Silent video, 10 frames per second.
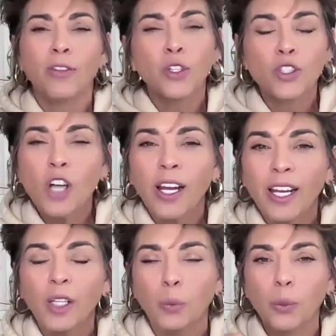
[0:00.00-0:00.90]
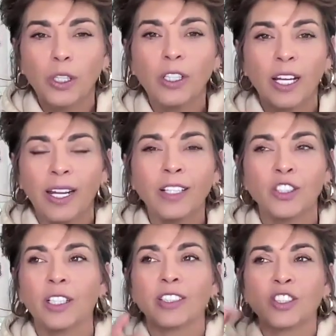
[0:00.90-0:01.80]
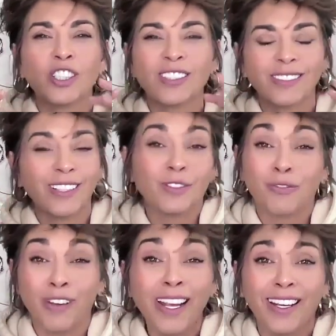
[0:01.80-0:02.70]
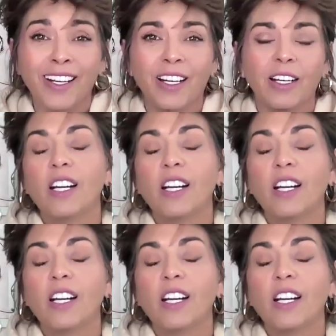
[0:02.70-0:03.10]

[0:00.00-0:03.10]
there's not any real connection. It's just, it's fake.